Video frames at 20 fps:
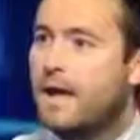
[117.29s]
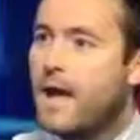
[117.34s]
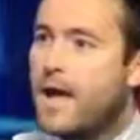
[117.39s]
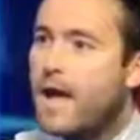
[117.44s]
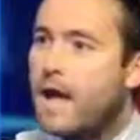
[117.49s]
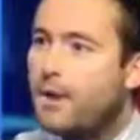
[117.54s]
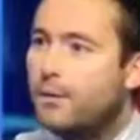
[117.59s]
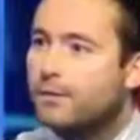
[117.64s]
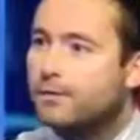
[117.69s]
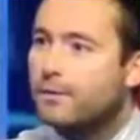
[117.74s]

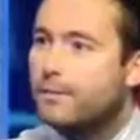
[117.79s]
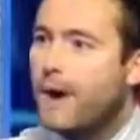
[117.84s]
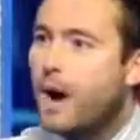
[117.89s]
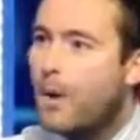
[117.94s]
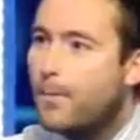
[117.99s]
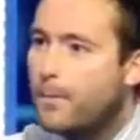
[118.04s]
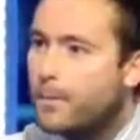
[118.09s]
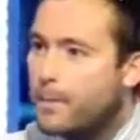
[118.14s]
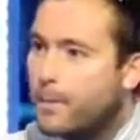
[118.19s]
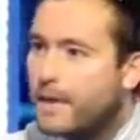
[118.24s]
It was
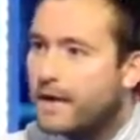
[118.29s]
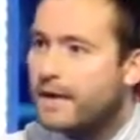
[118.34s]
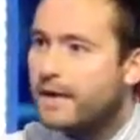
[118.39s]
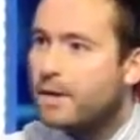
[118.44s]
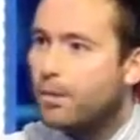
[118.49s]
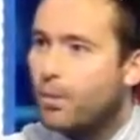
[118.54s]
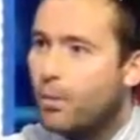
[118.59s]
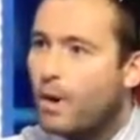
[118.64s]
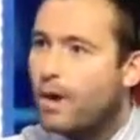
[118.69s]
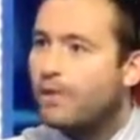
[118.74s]
about
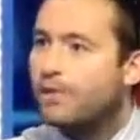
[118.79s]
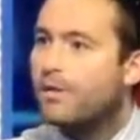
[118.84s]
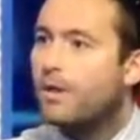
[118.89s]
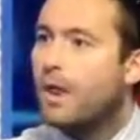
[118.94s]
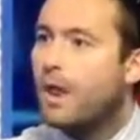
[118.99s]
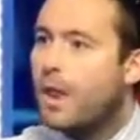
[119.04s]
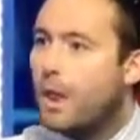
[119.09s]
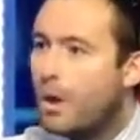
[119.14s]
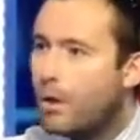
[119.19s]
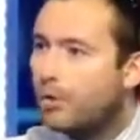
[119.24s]
being with the
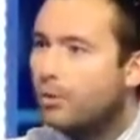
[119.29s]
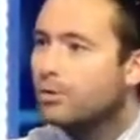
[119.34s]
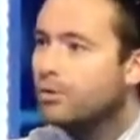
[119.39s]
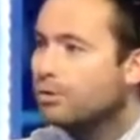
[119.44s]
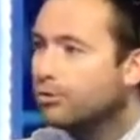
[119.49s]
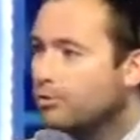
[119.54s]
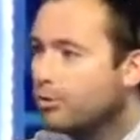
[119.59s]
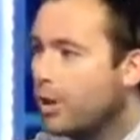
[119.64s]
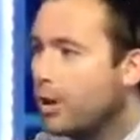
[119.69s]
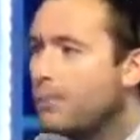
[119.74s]
local
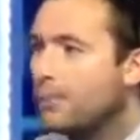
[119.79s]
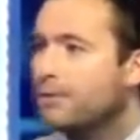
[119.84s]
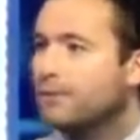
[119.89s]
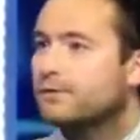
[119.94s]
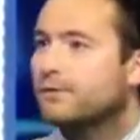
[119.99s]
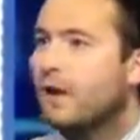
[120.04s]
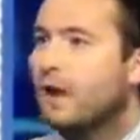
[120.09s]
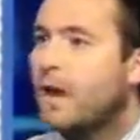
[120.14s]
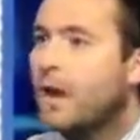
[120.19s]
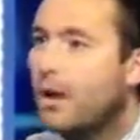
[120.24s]
Sherpas,
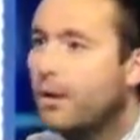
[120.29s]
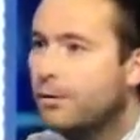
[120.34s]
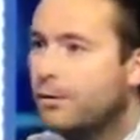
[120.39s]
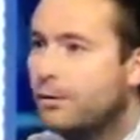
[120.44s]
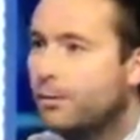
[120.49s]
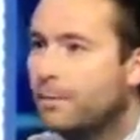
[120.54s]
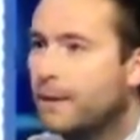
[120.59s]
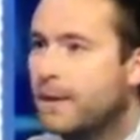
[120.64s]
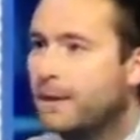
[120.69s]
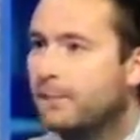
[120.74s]
the local
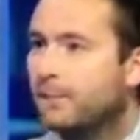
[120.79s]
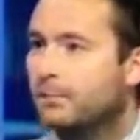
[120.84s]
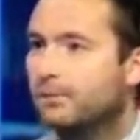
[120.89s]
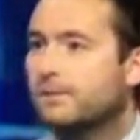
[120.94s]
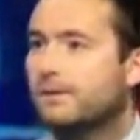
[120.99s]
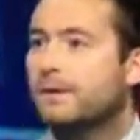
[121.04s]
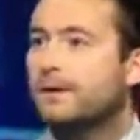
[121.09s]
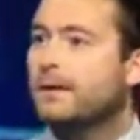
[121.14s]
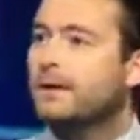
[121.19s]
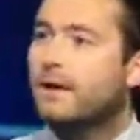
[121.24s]
people.
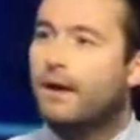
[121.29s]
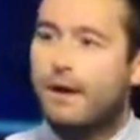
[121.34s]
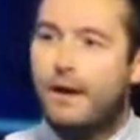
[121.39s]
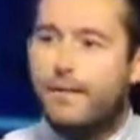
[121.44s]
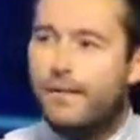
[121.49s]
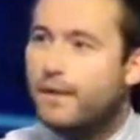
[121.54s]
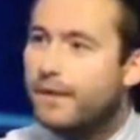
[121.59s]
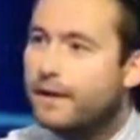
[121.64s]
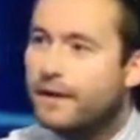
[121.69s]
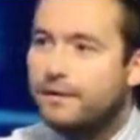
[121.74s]

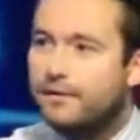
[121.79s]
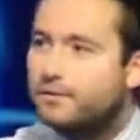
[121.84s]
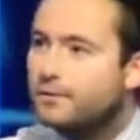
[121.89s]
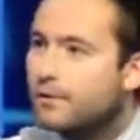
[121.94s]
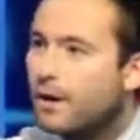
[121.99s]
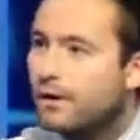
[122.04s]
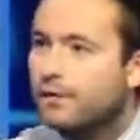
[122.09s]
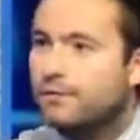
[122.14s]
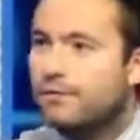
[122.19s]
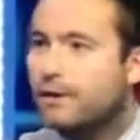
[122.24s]
It's
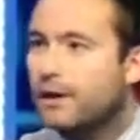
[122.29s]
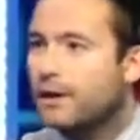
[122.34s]
just an